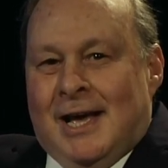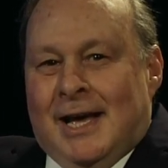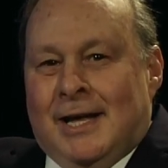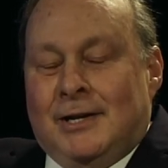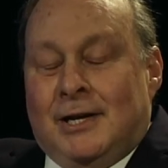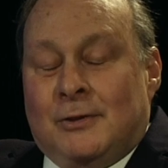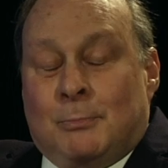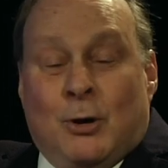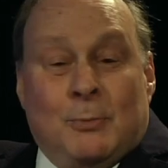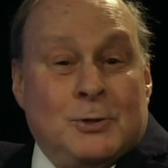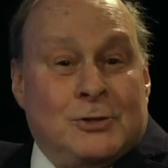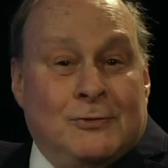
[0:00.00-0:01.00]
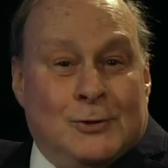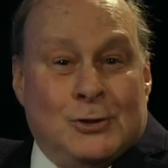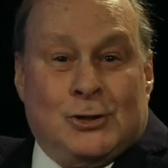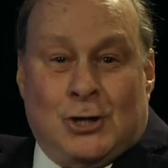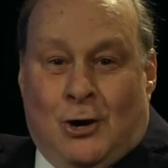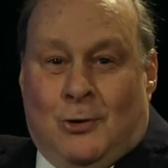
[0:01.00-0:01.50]
And the purpose of this
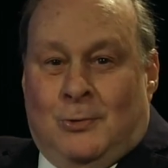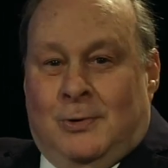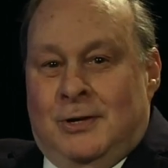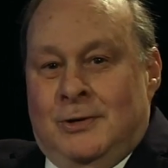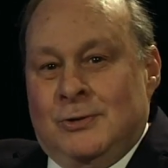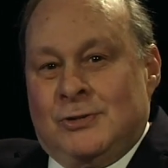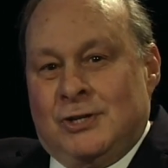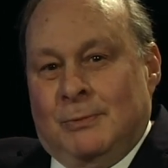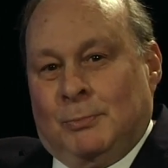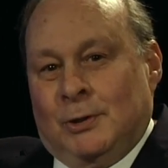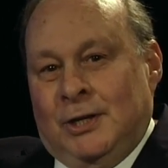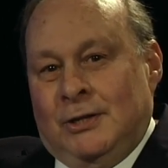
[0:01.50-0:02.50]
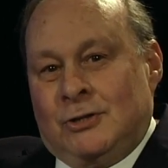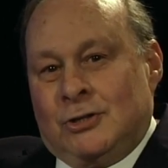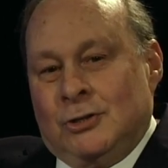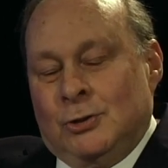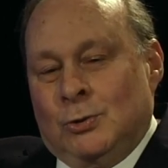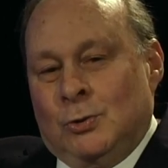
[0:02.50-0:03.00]
show is simply
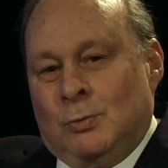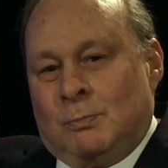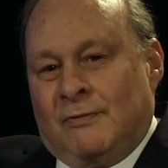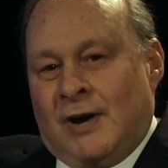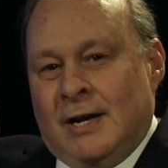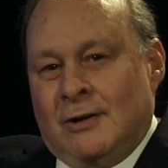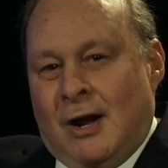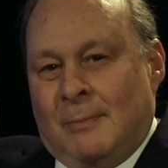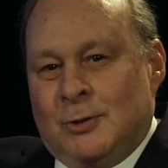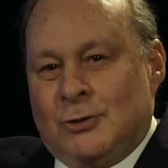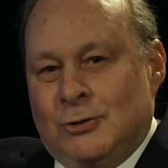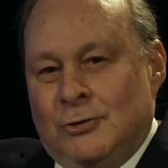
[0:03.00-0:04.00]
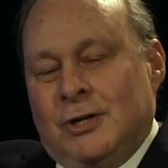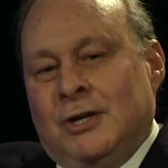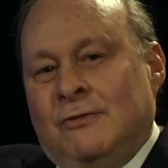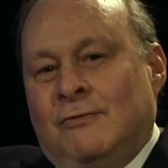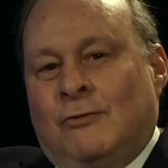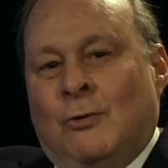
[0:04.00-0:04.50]
to provide an
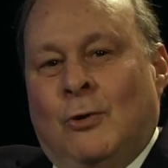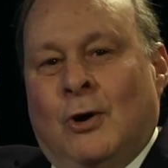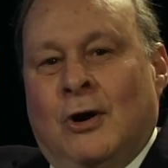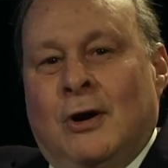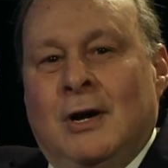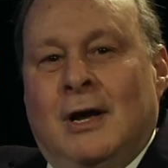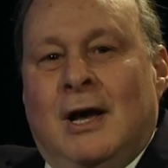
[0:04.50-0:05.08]
opportunity for